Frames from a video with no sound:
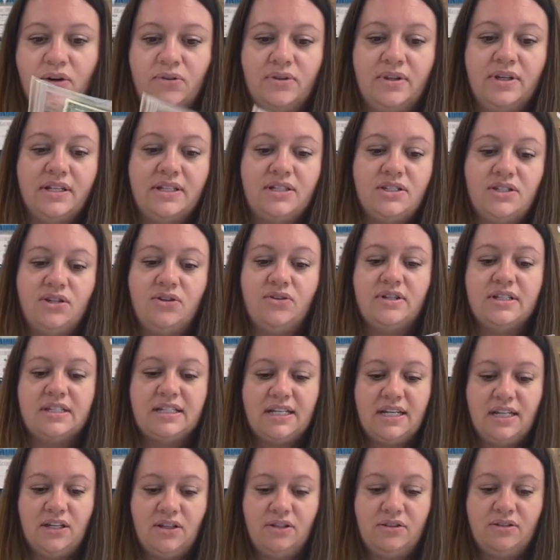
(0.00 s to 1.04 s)
the students
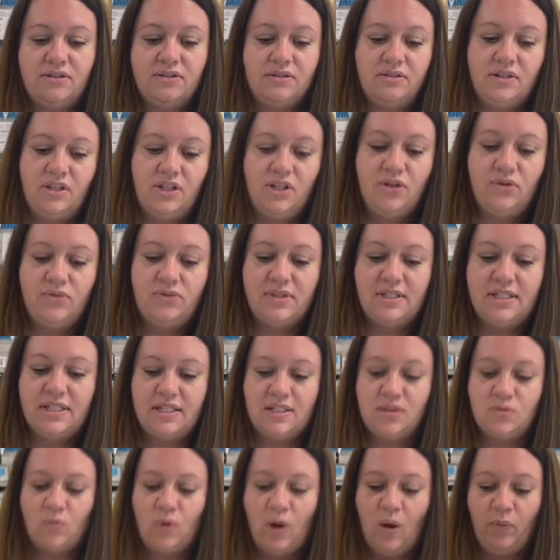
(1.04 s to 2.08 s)
can use
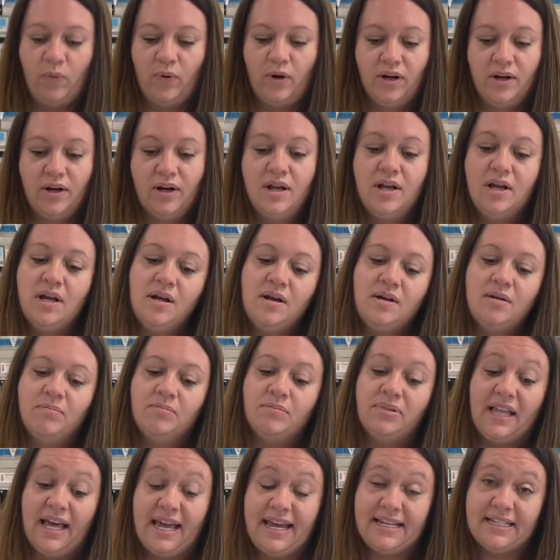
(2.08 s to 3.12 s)
this while we're
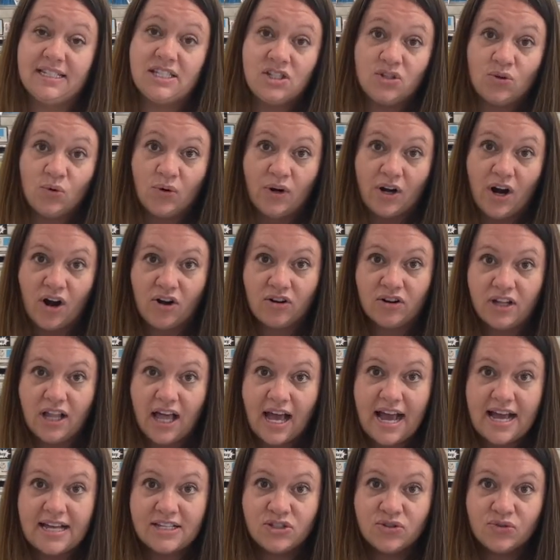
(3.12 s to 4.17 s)
playing store in our
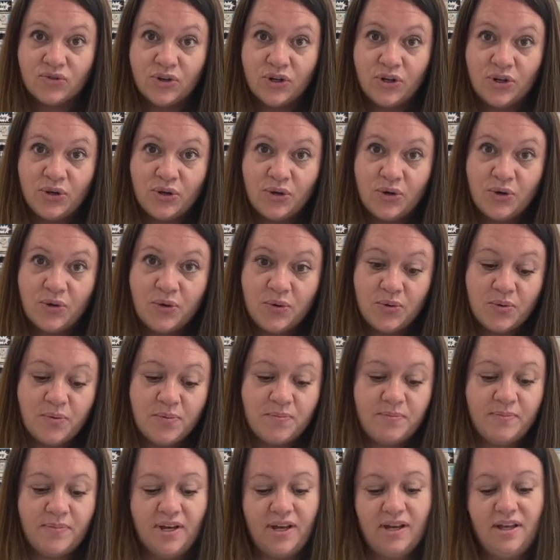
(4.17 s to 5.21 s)

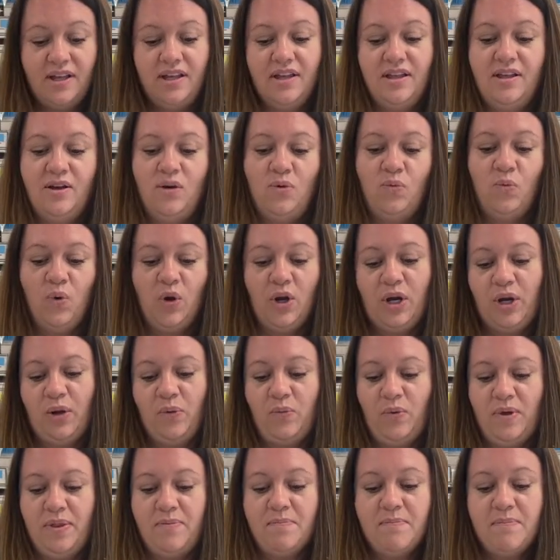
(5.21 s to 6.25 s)
classroom, working
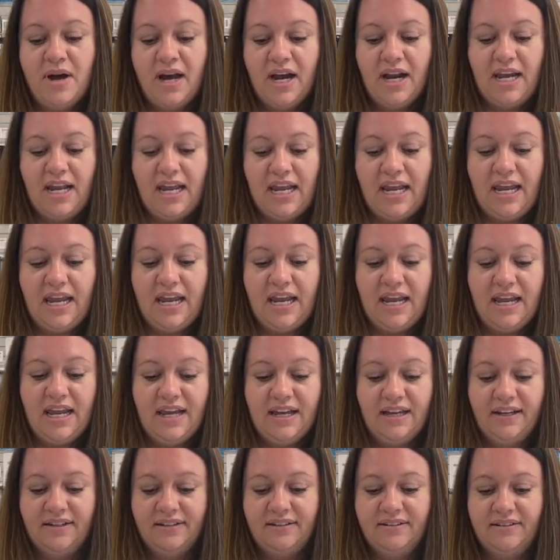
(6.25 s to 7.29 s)
with money,
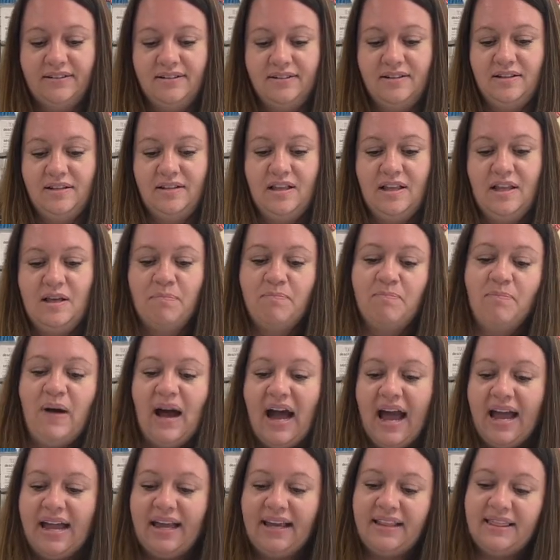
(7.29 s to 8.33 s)

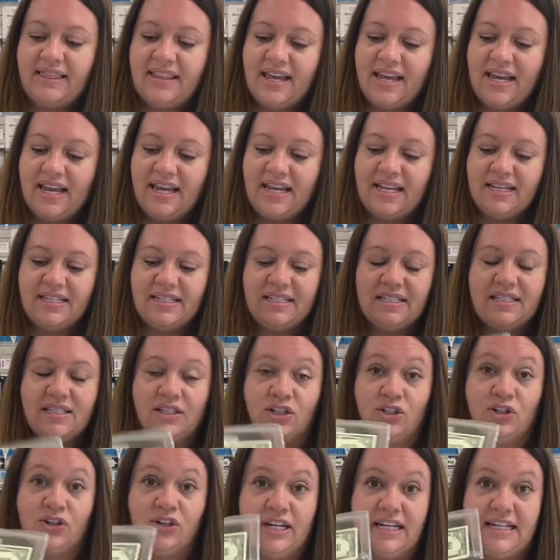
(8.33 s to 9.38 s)
buying things,
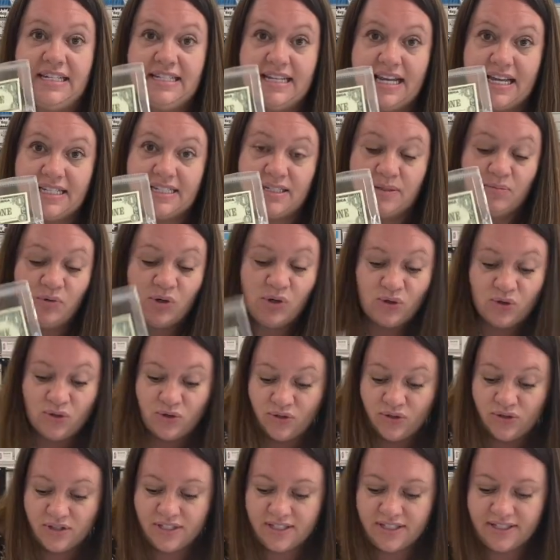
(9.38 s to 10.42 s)
learning
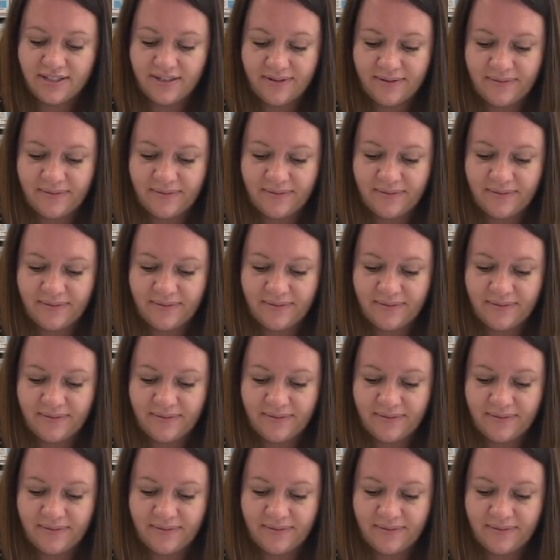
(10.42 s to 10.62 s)
decimals.